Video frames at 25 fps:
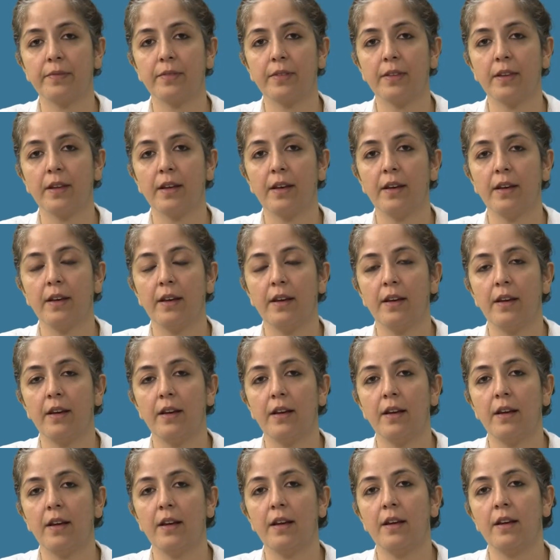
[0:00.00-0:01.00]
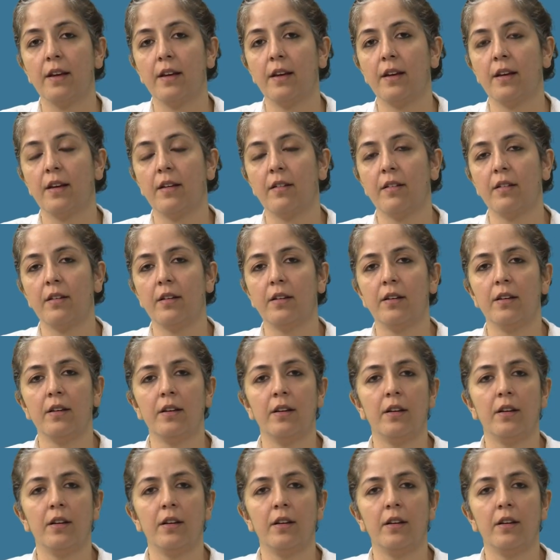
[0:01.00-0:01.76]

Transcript: (no one is talking)